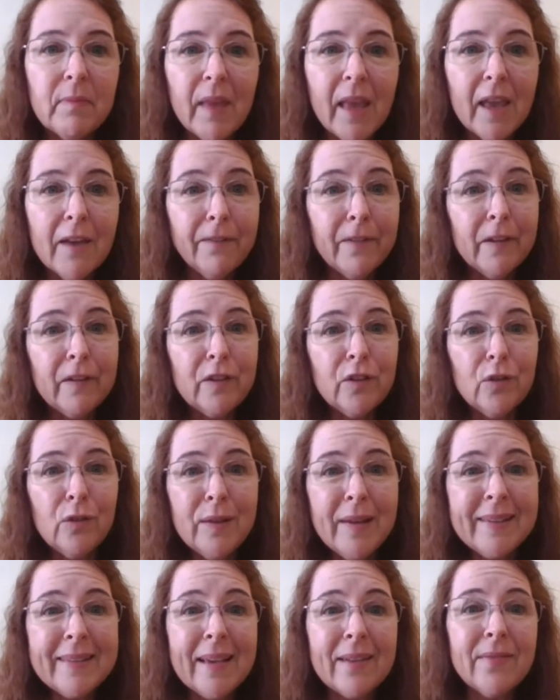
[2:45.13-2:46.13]
If a student
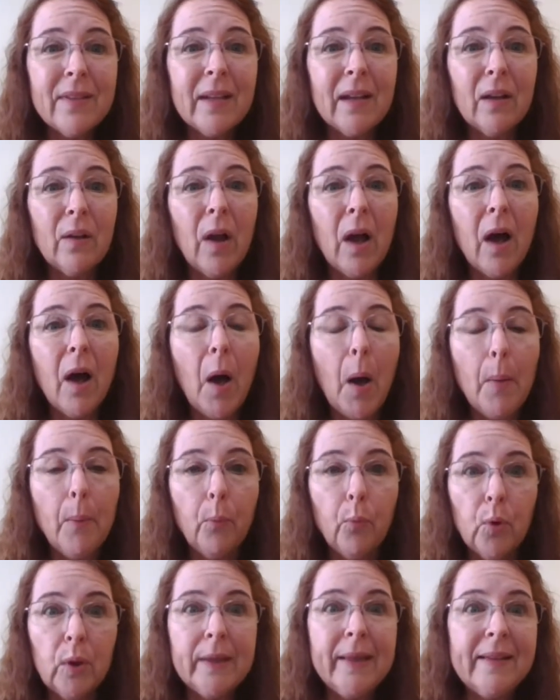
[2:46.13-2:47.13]
is having a
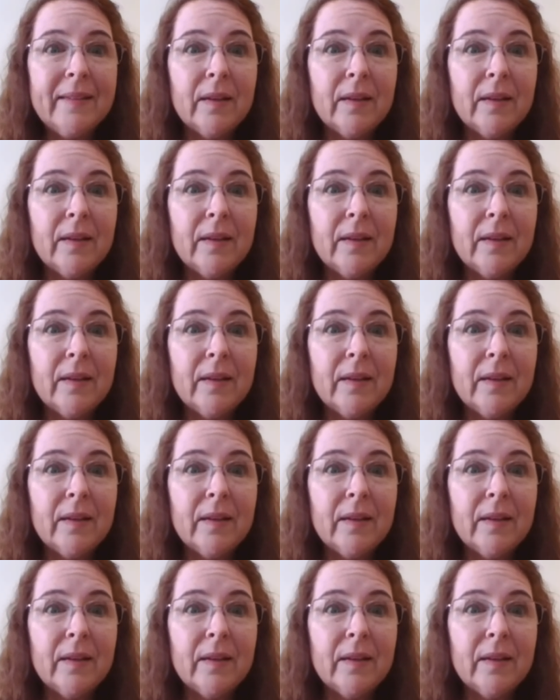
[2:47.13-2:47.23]
really